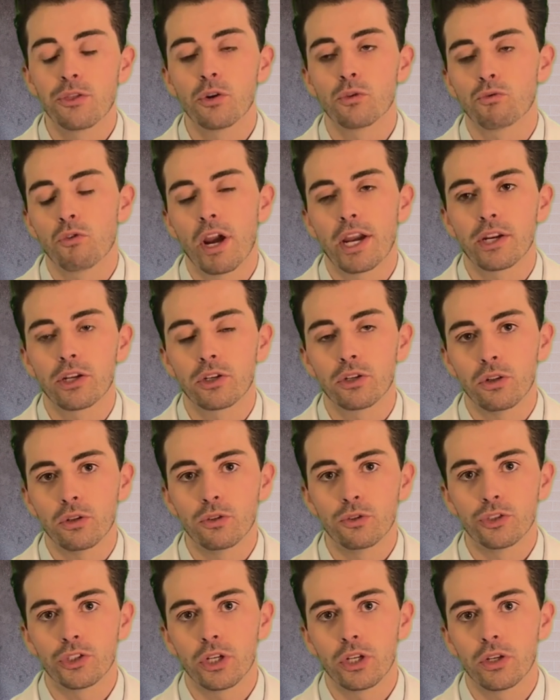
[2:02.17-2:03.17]
the right
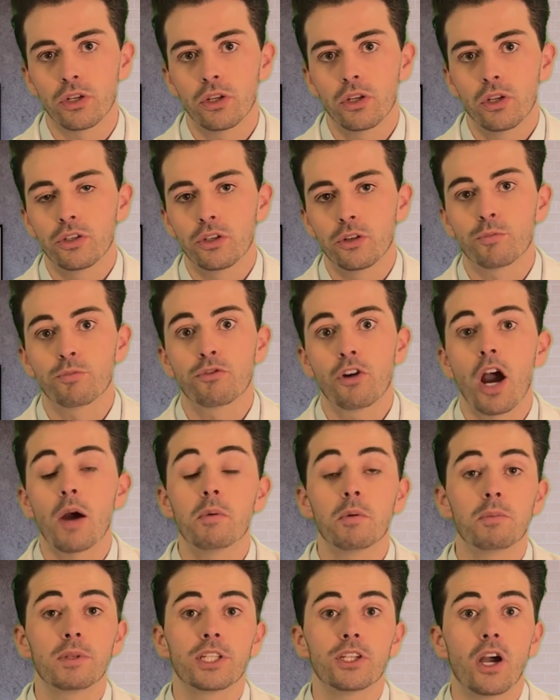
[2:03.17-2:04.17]
occlusion, you're probably